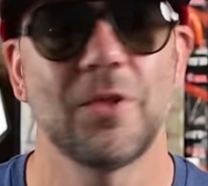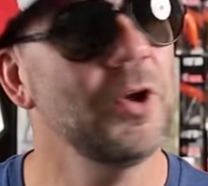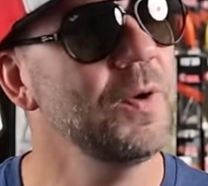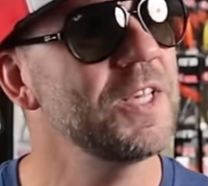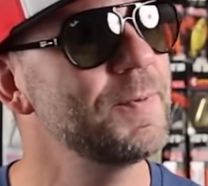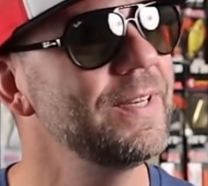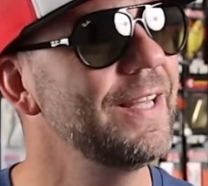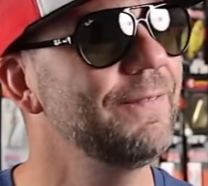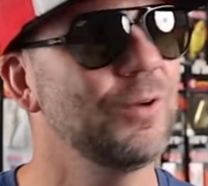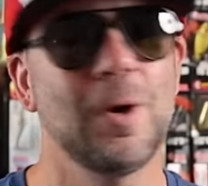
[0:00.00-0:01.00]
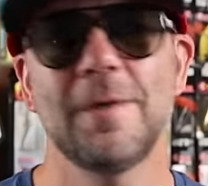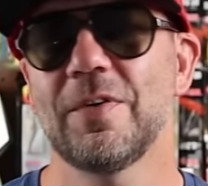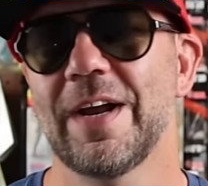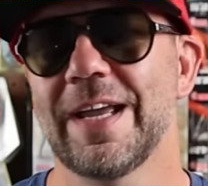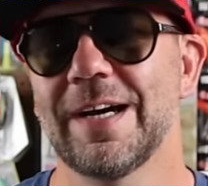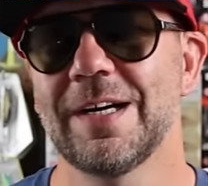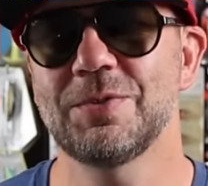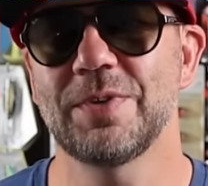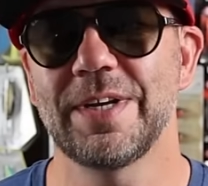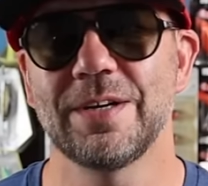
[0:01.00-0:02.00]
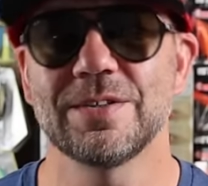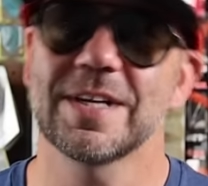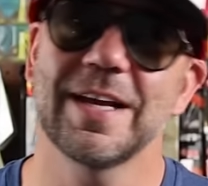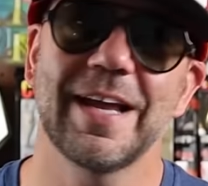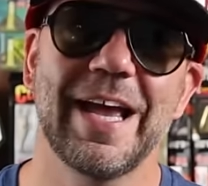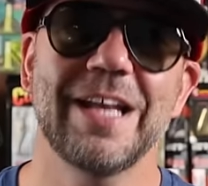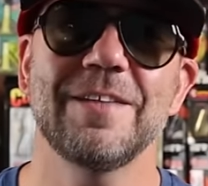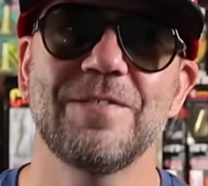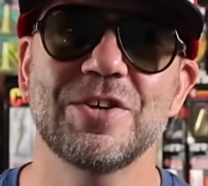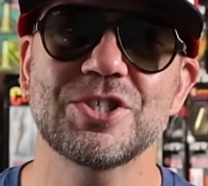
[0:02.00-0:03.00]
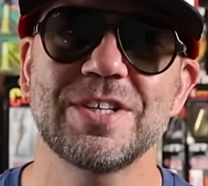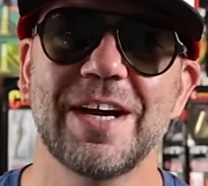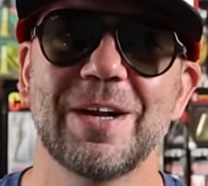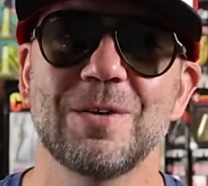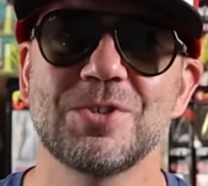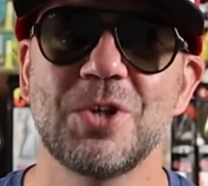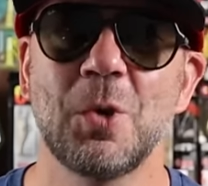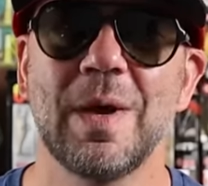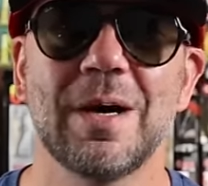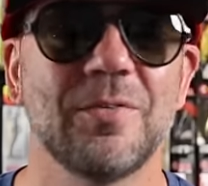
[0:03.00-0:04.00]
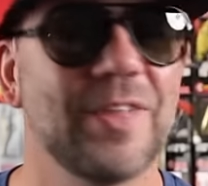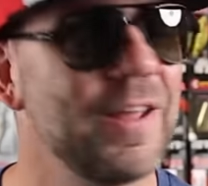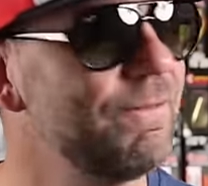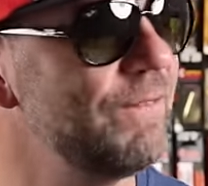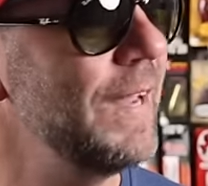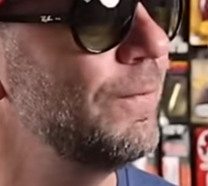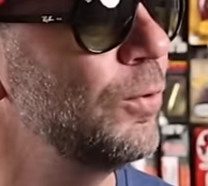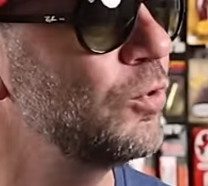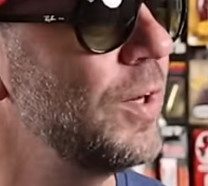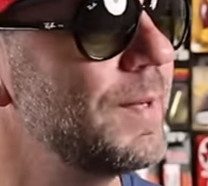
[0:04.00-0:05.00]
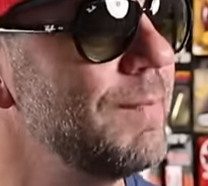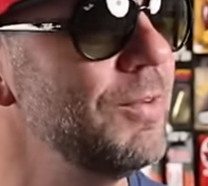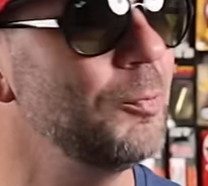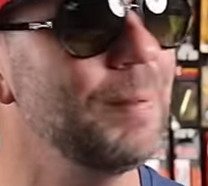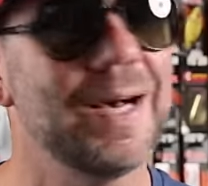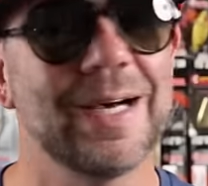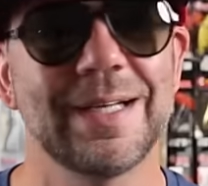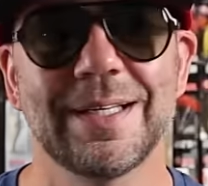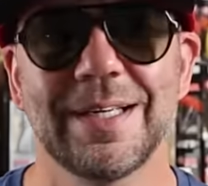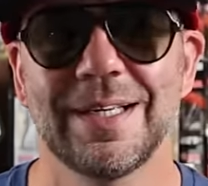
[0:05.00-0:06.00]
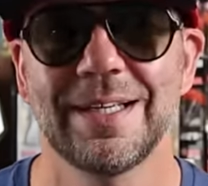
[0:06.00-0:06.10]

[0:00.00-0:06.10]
Although he's been dead for over 100 years, Heddon aficionados know well that fateful trip to Mill Pond